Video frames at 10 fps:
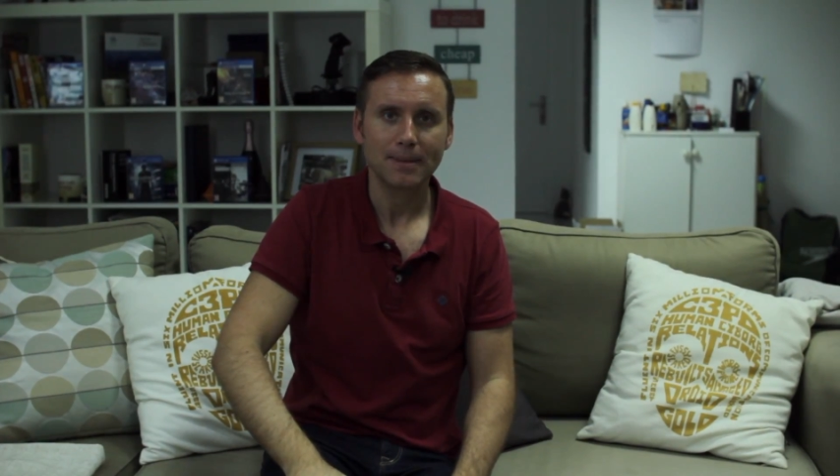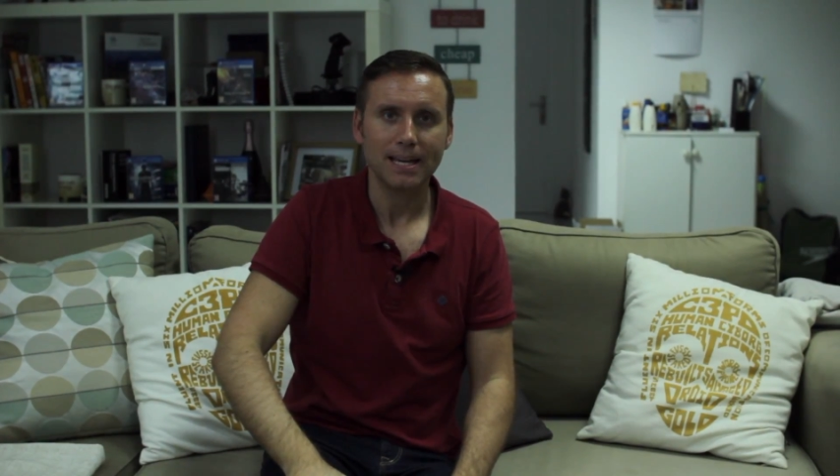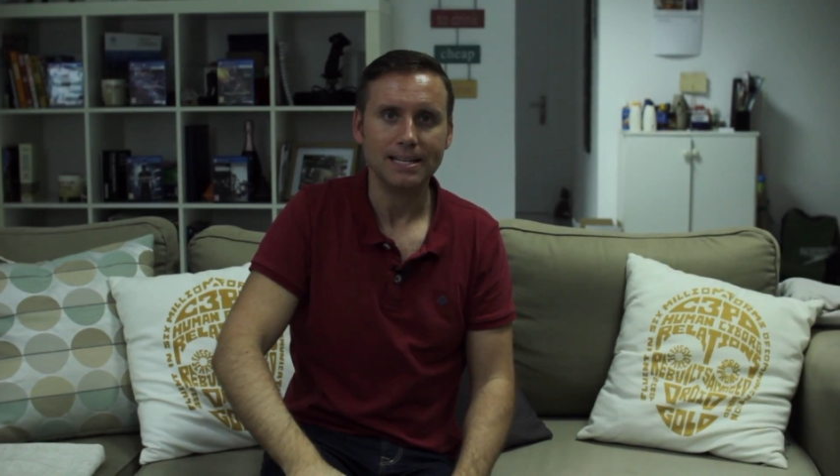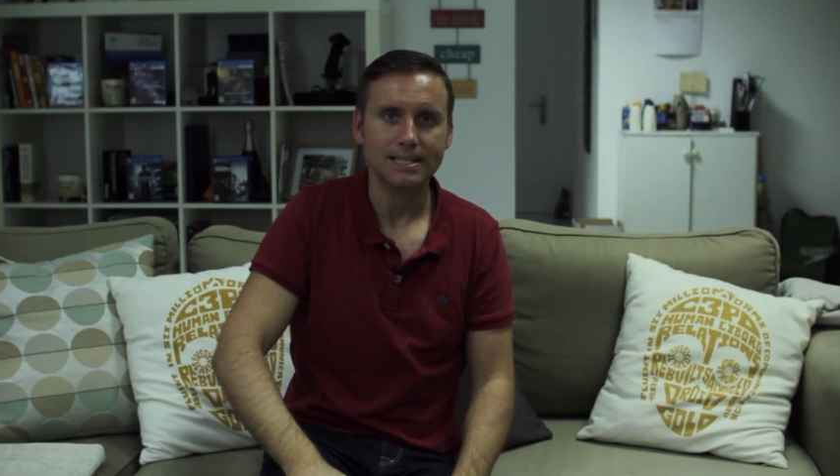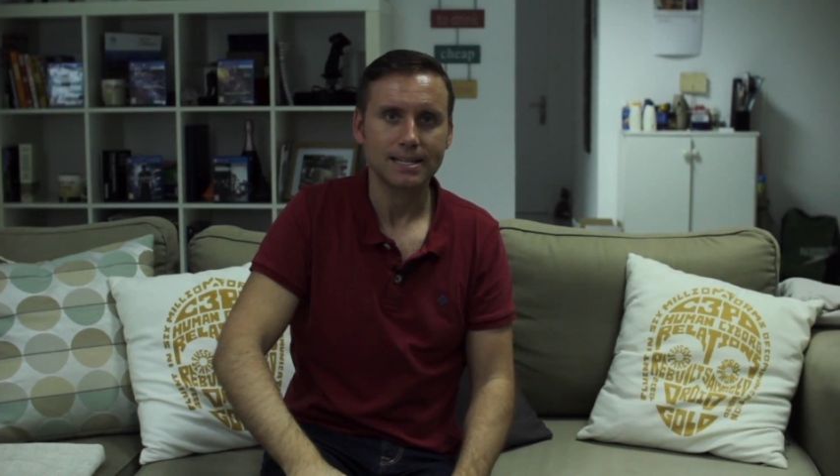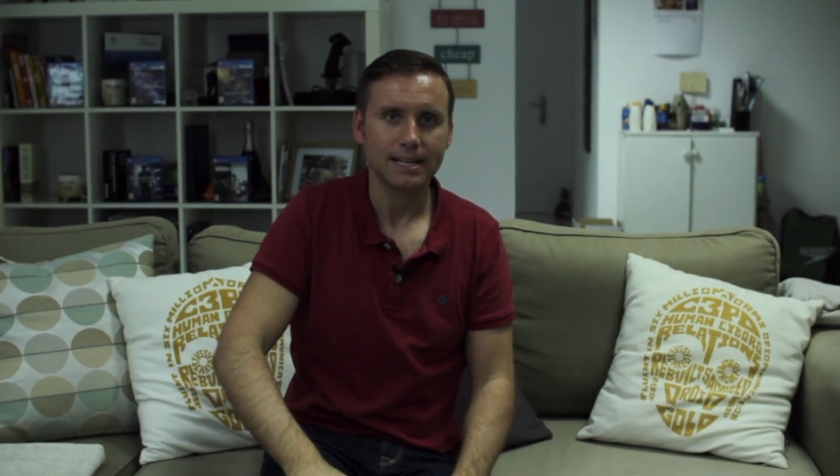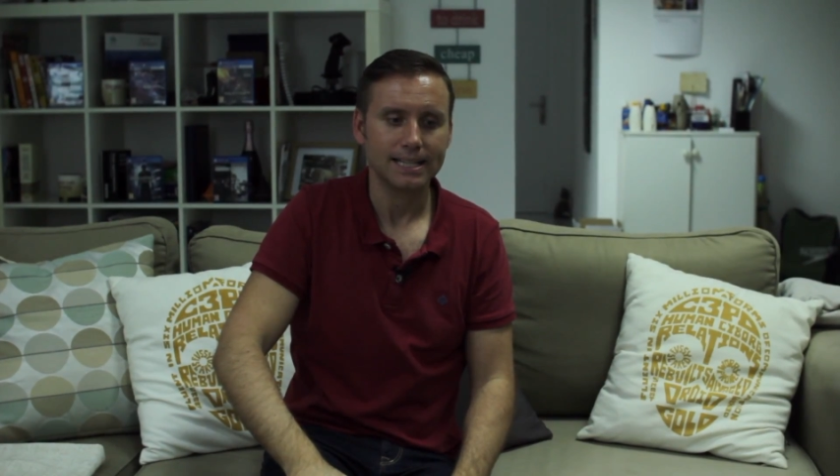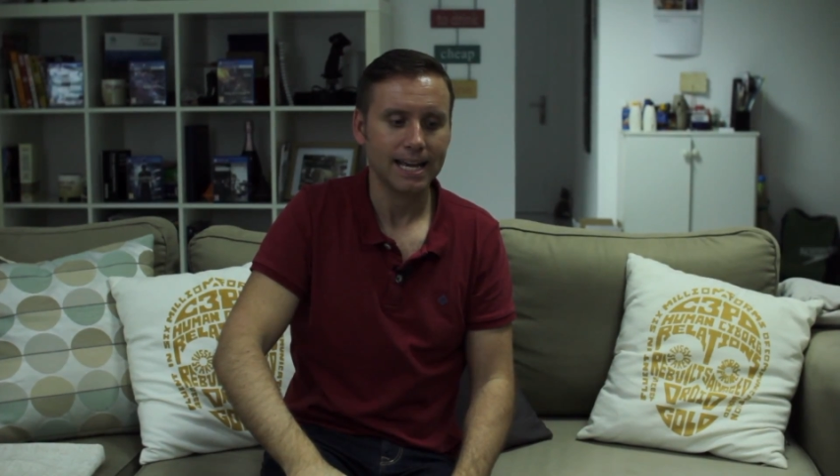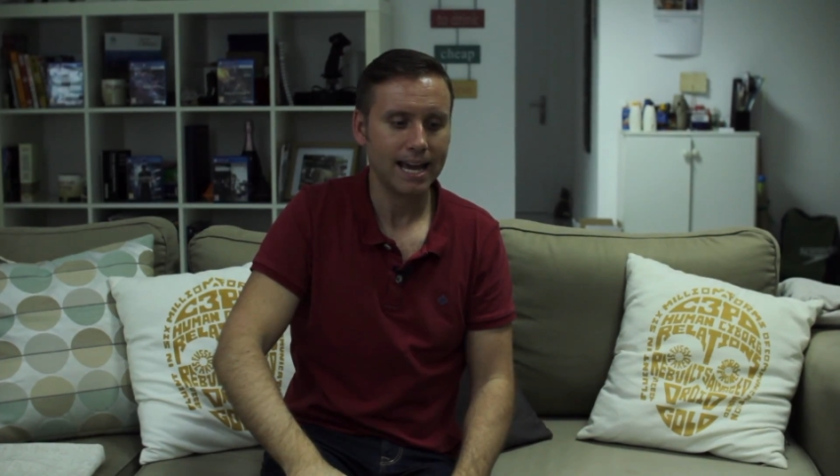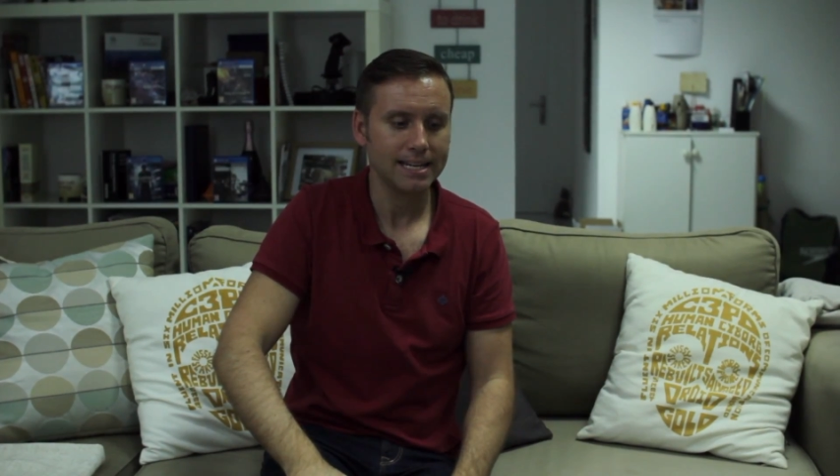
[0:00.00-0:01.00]
inside
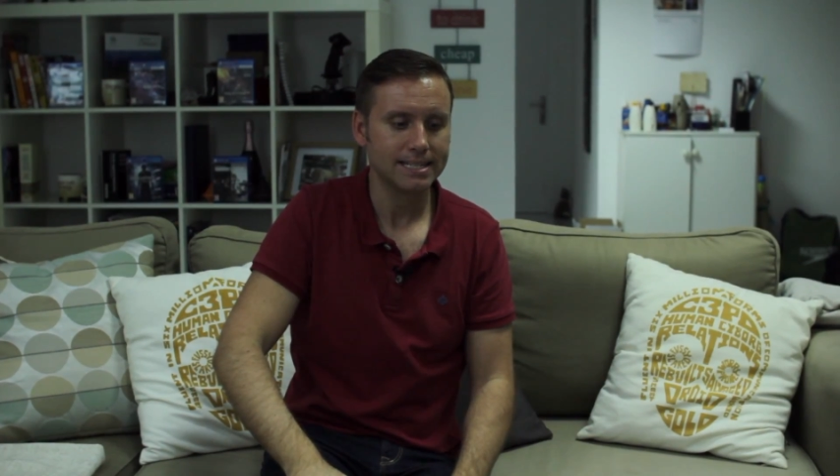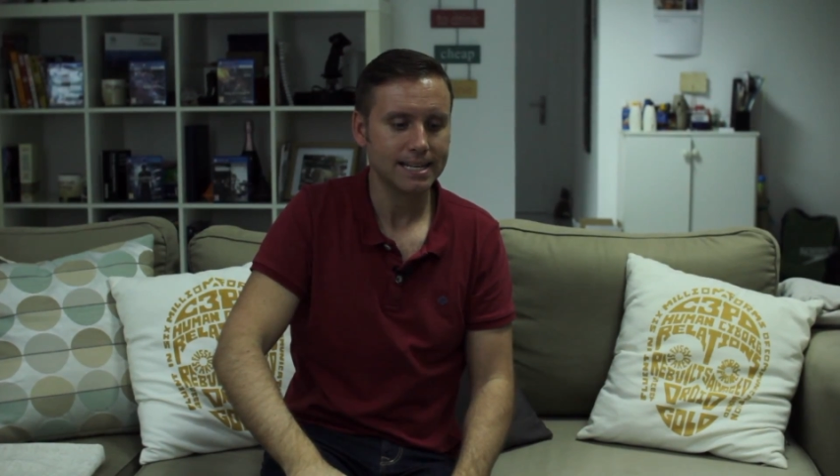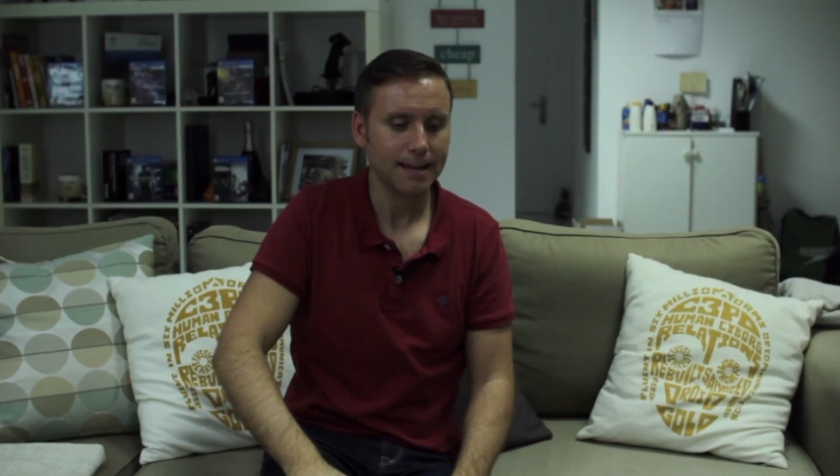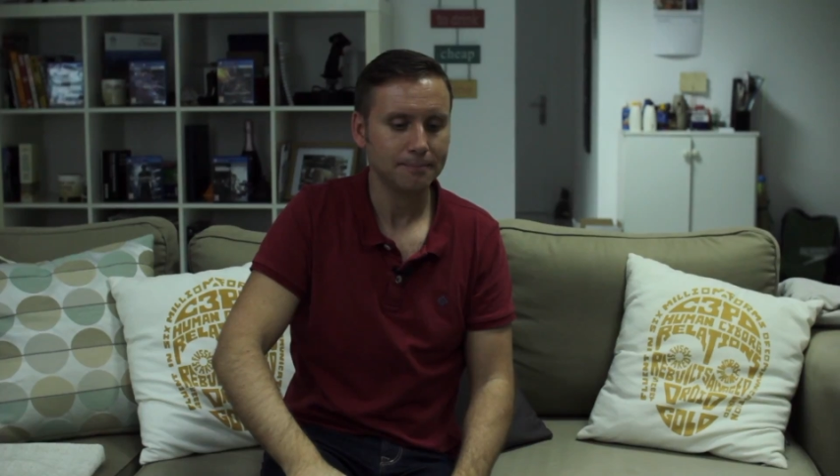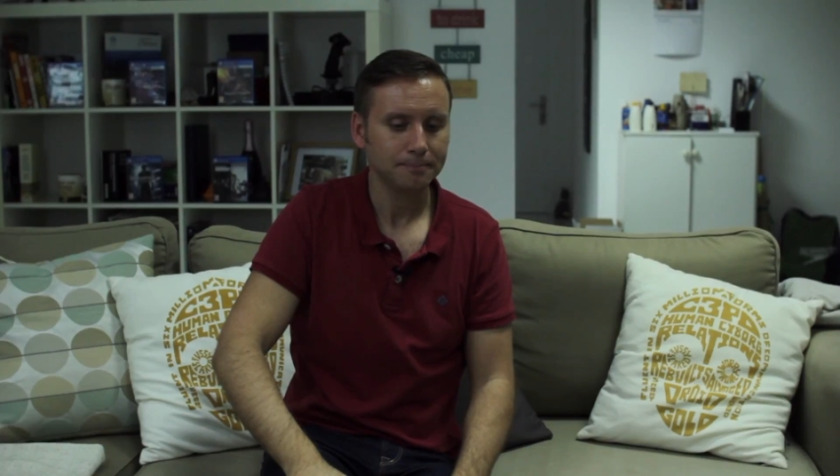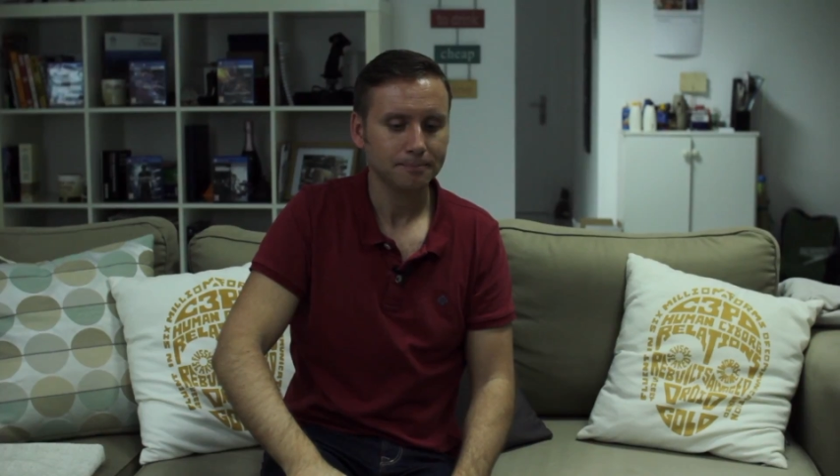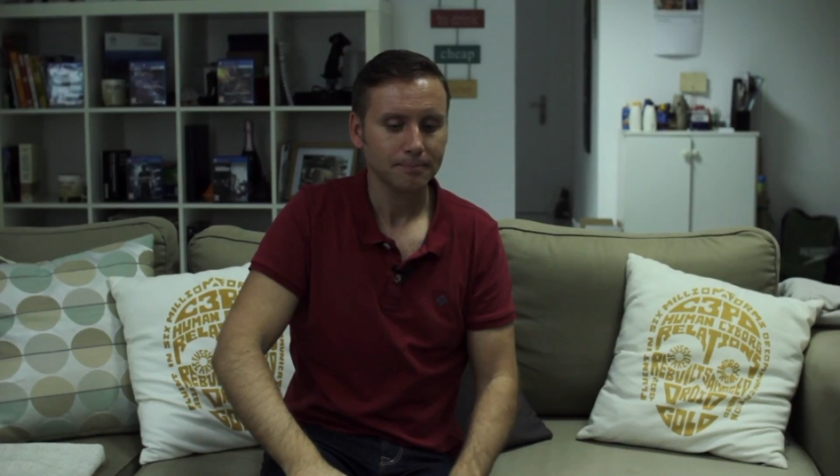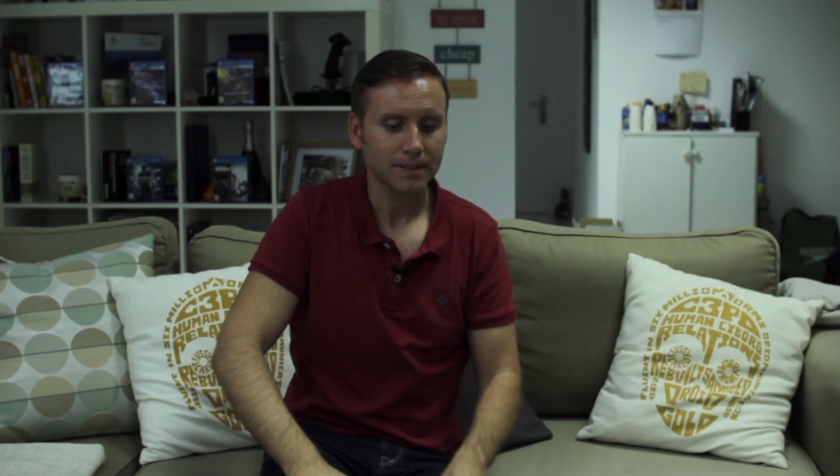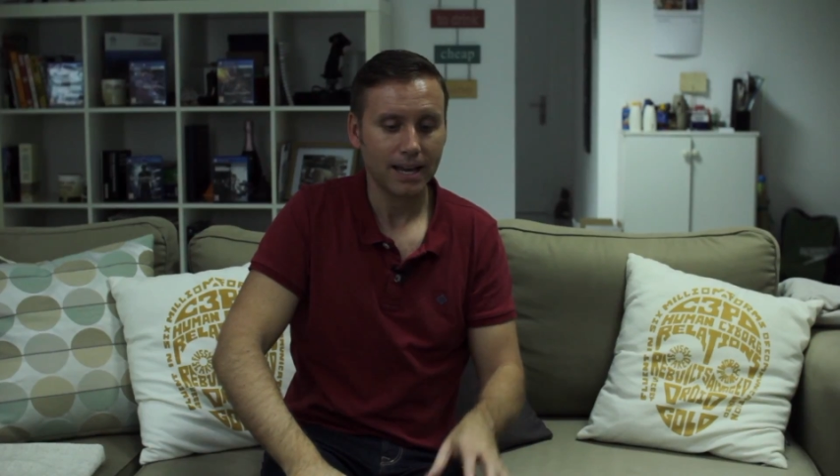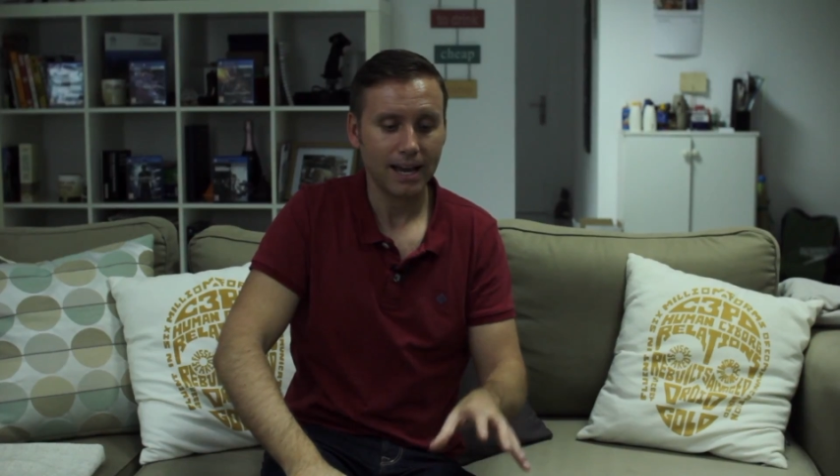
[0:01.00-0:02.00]
the headset.
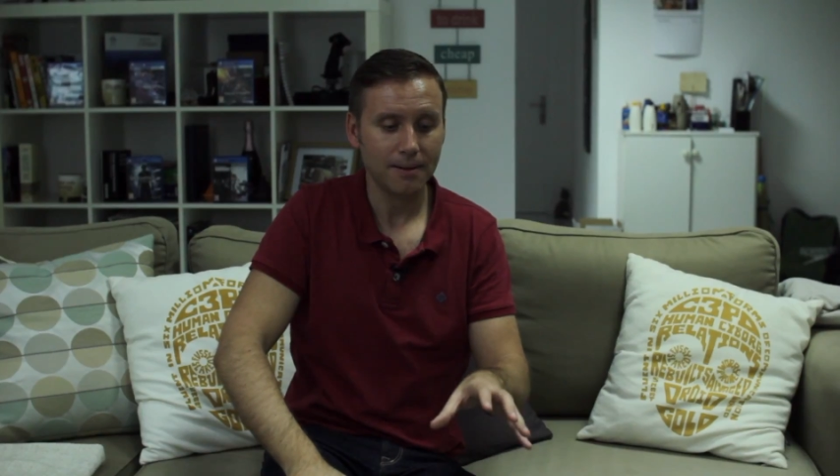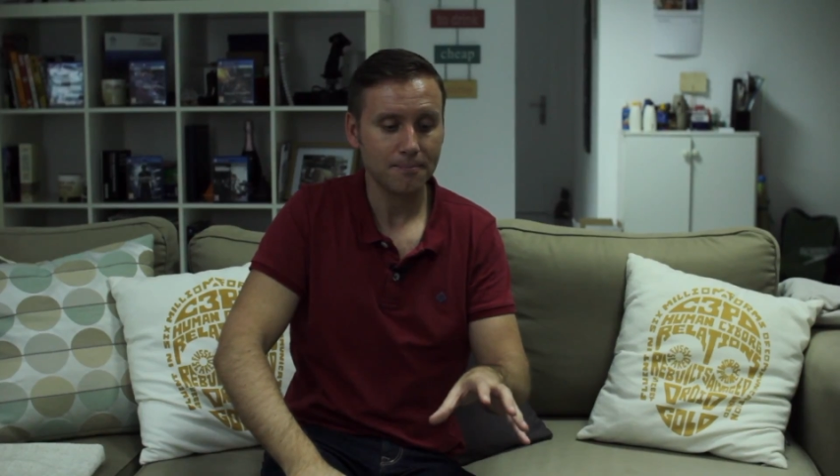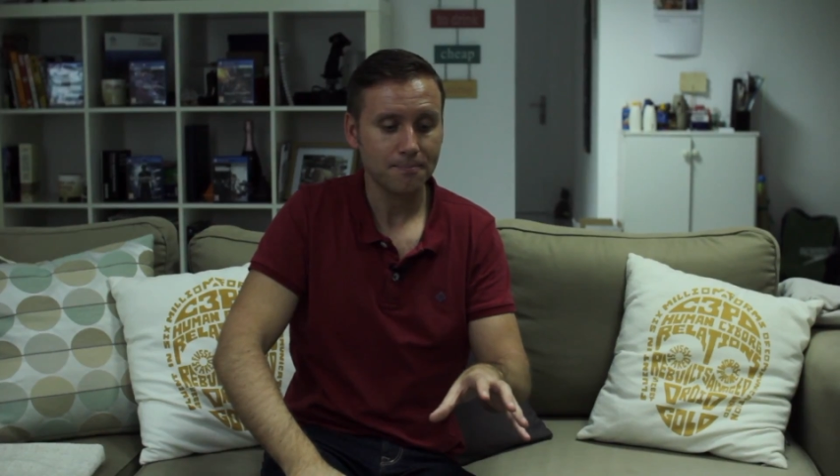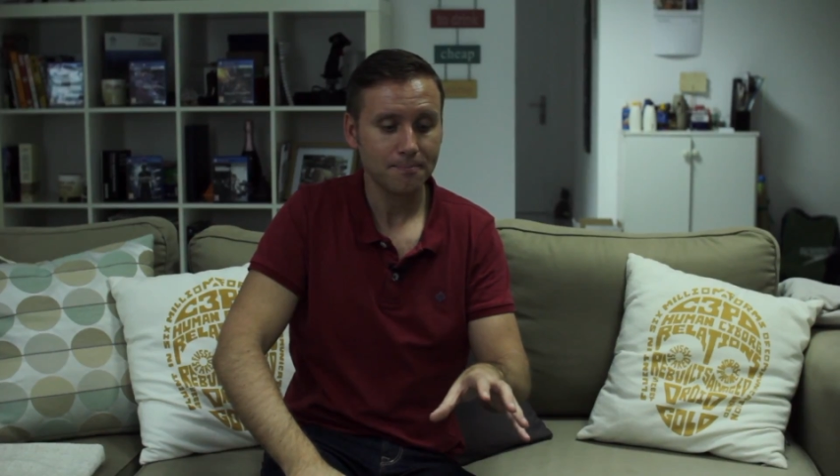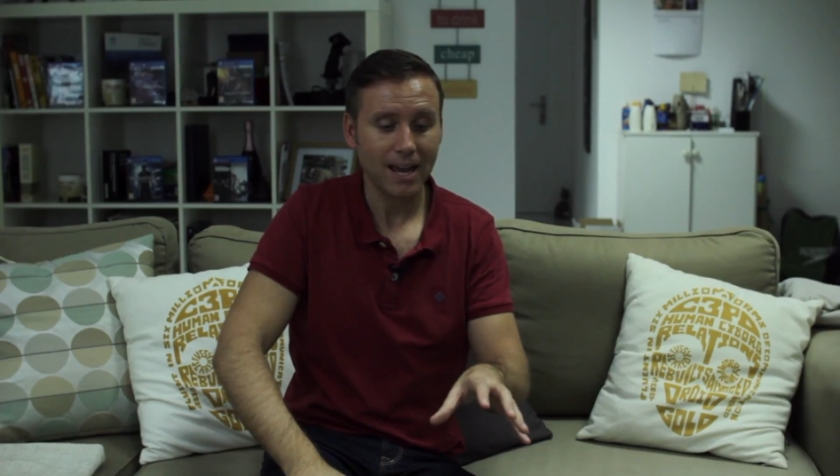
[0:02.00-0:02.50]
And